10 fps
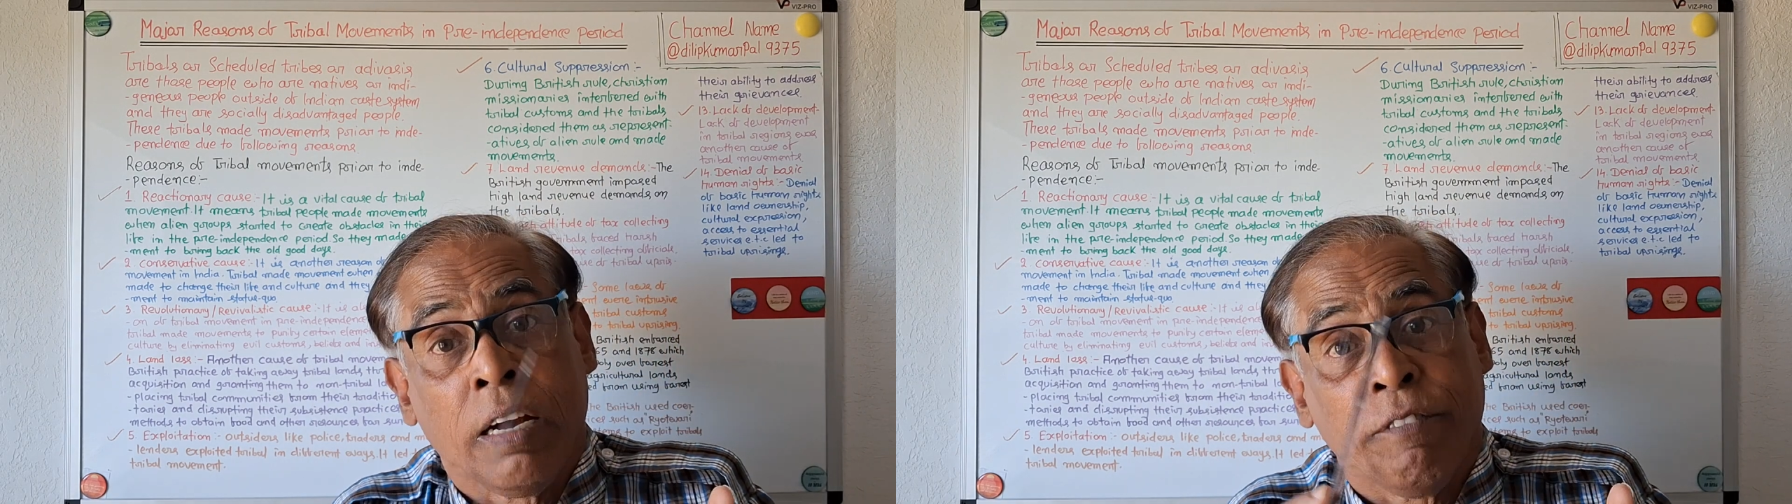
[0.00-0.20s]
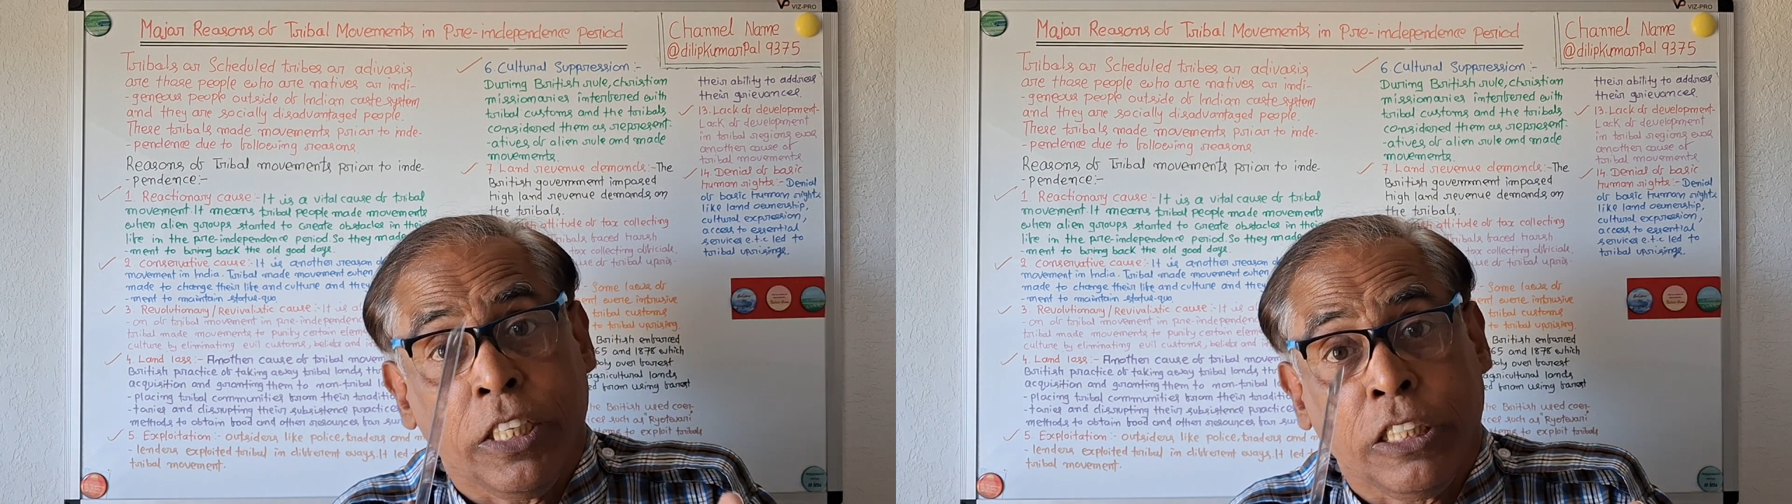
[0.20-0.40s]

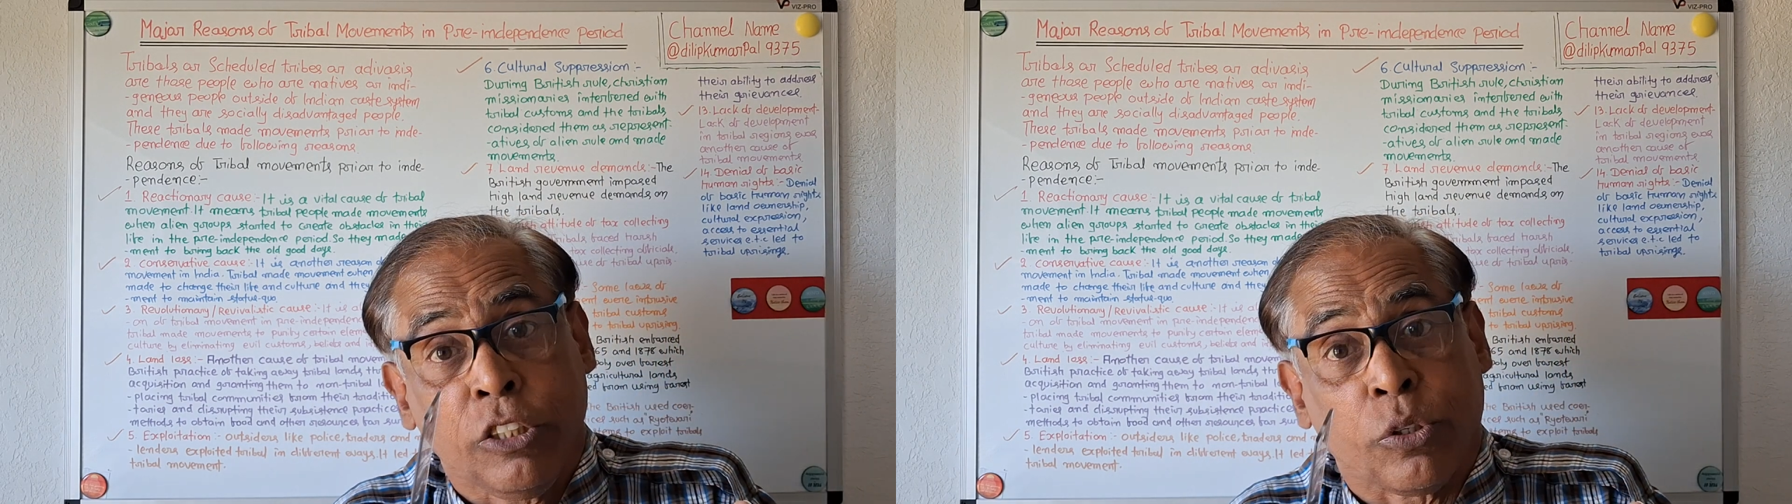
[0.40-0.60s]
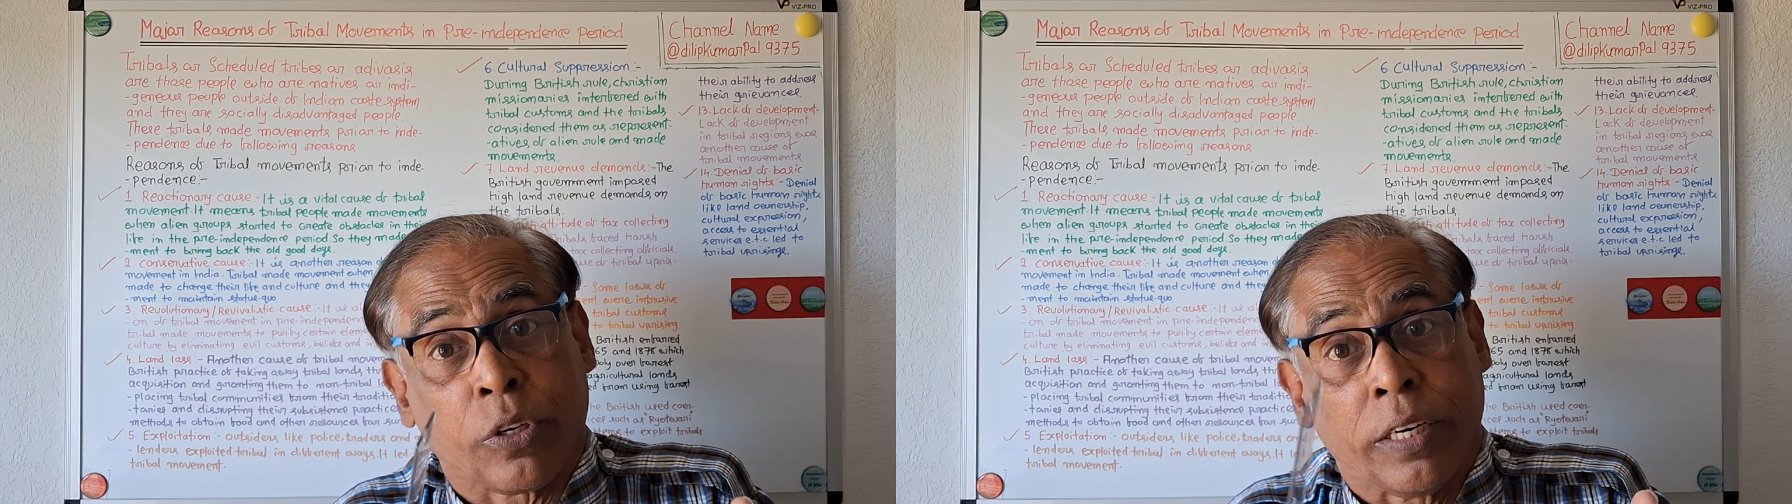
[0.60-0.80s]
be
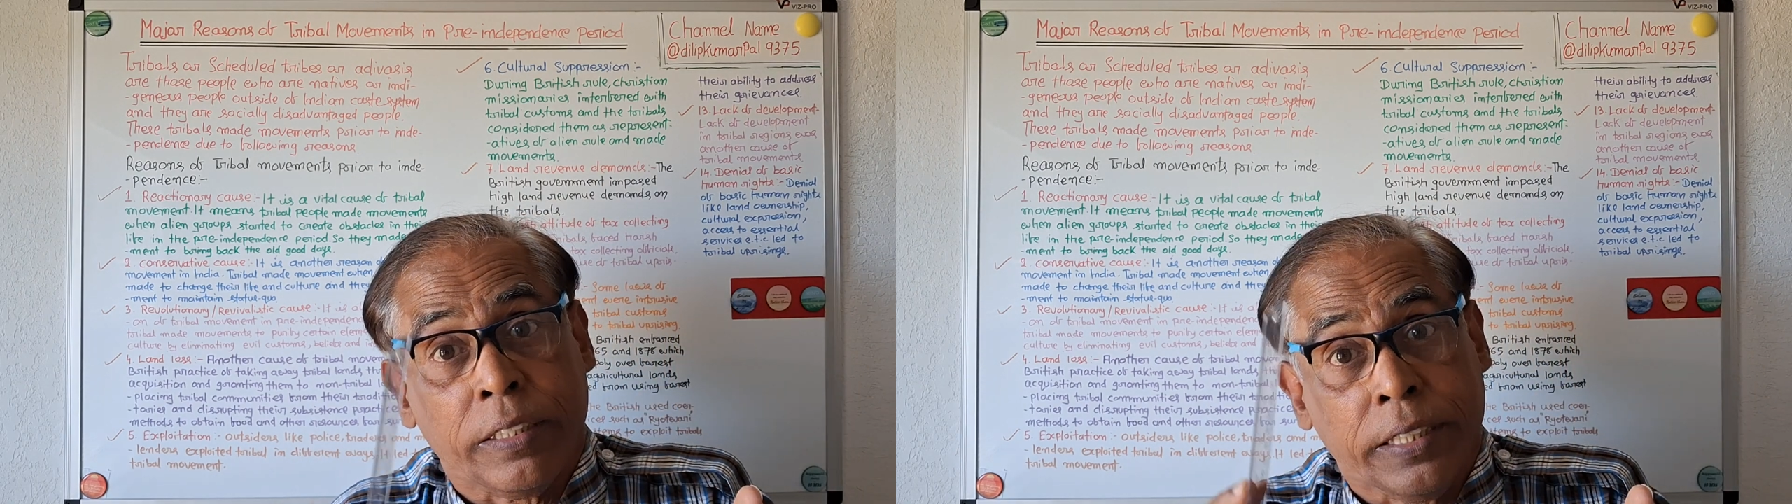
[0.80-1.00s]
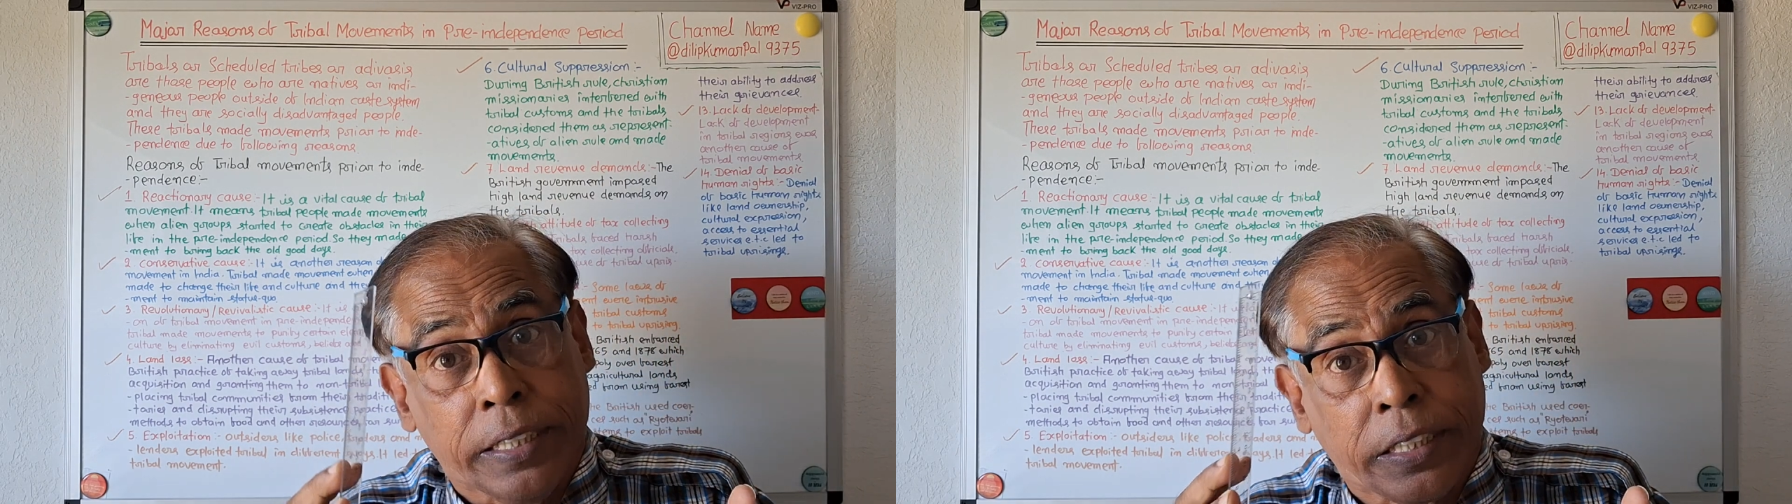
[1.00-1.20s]
sure
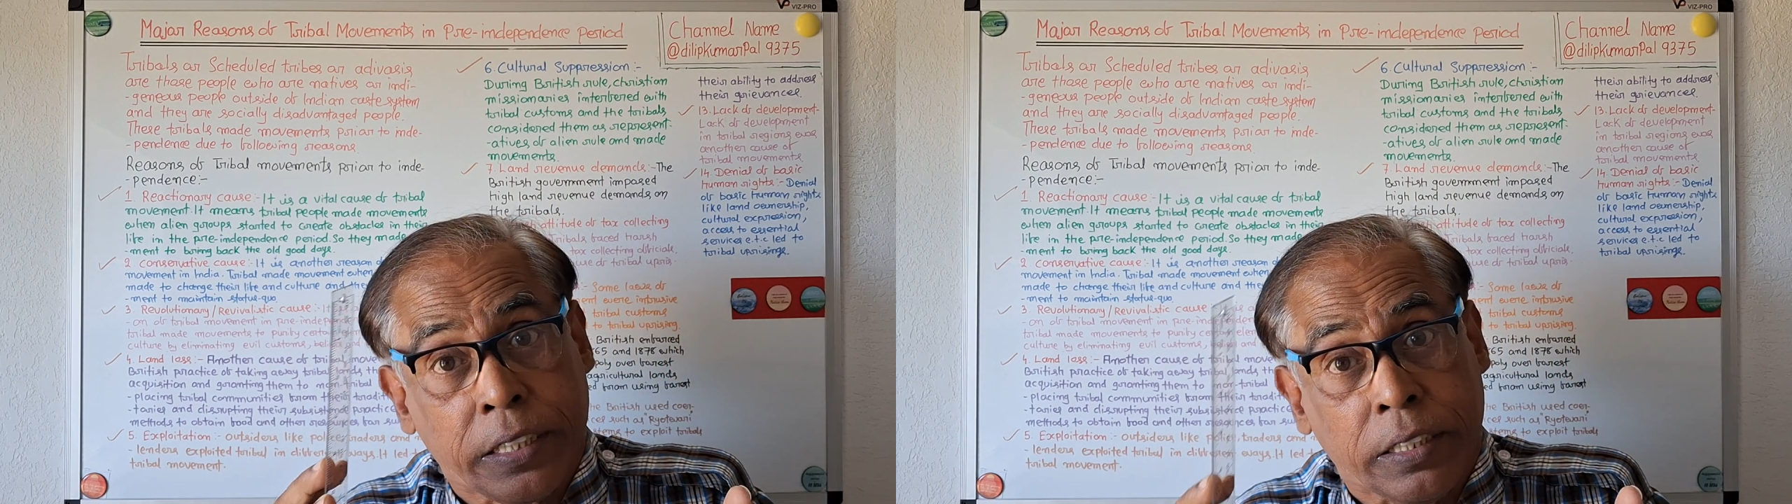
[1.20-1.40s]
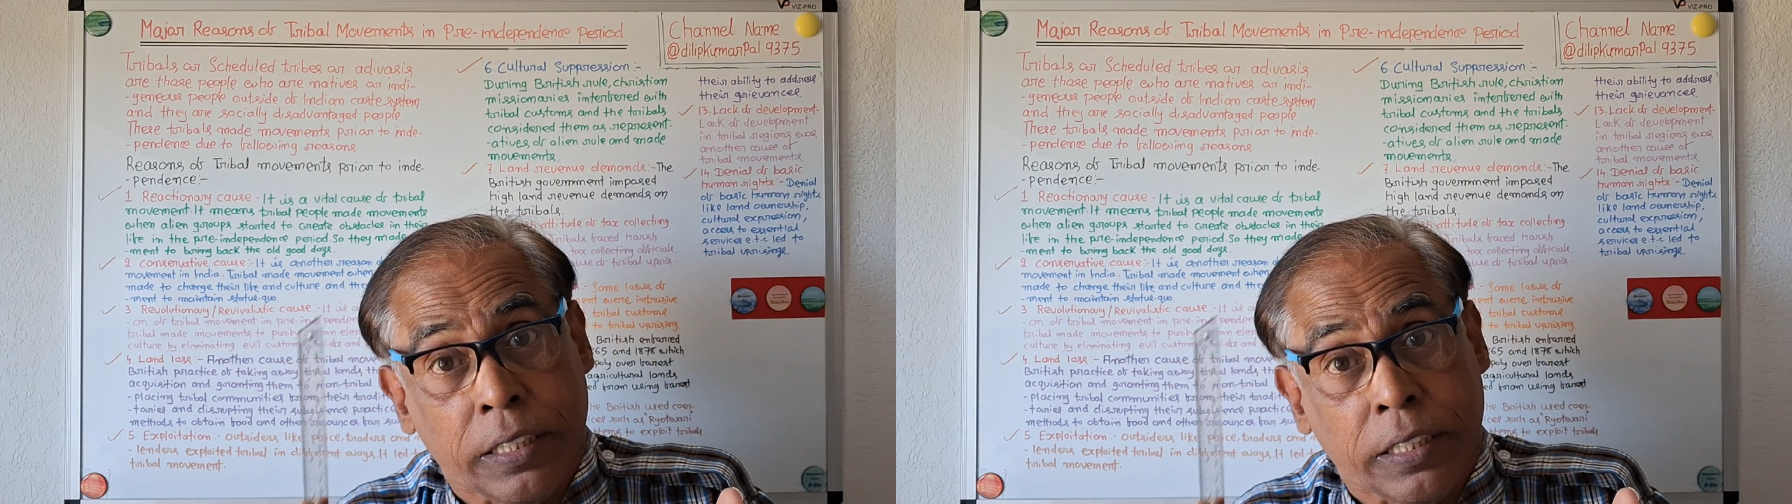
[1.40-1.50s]
its